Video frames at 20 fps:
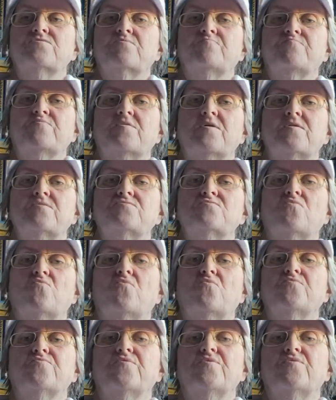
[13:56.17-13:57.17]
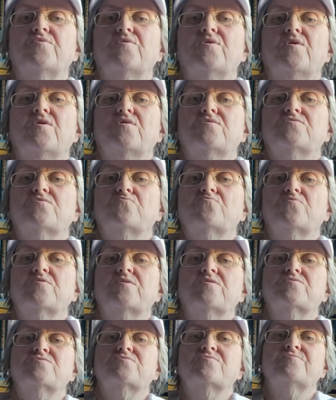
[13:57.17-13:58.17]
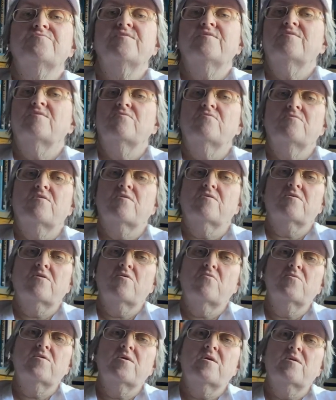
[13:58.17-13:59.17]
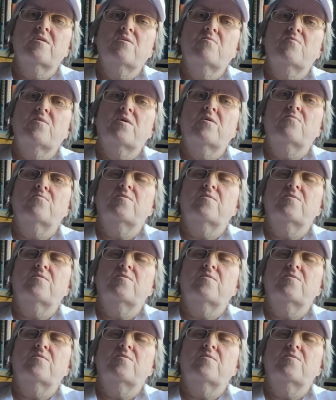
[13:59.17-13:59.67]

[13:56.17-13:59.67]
the placeholder to reassure that you're not going anywhere,